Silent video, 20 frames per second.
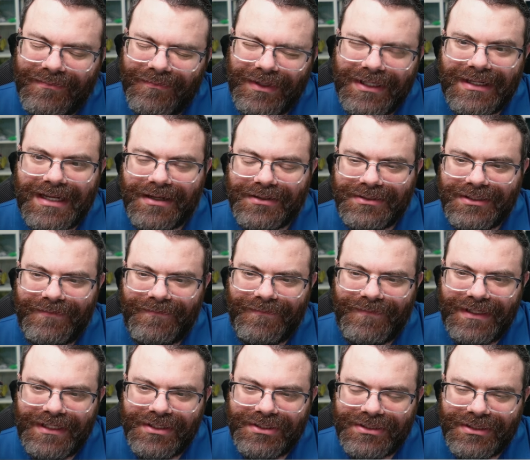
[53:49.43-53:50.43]
We can actually
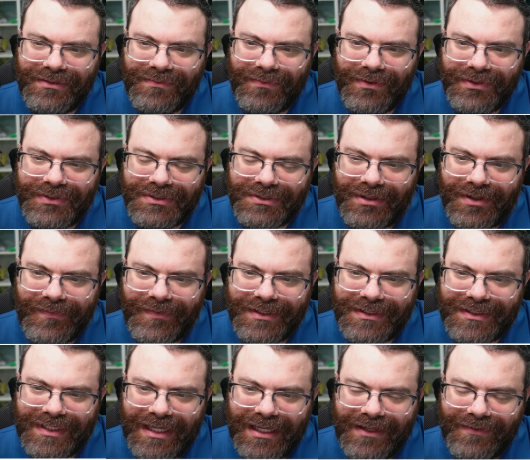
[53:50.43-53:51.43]
finish the word starting with
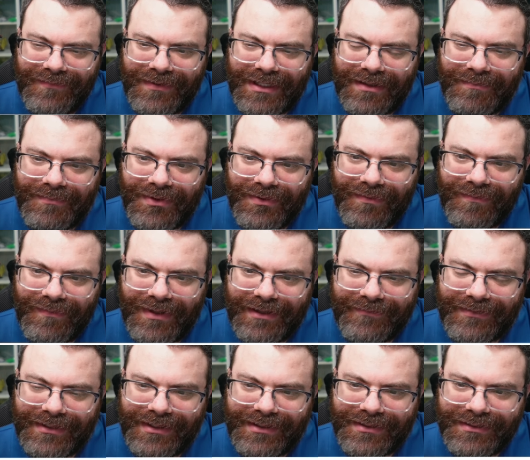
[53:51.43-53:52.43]
this A if we get both
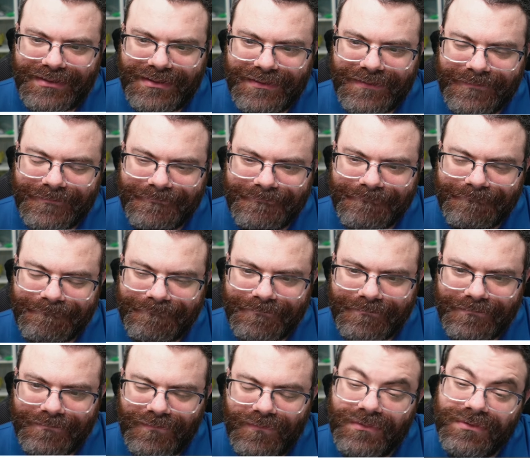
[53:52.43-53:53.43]
five letters,
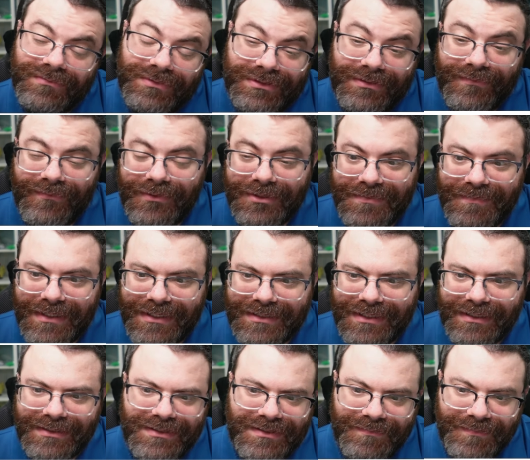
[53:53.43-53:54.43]
which of course makes
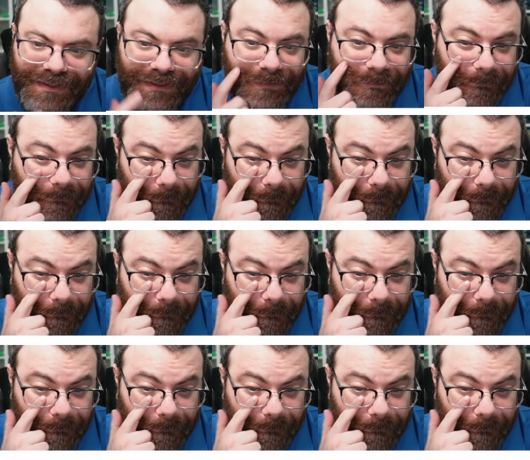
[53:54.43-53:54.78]
sense, but.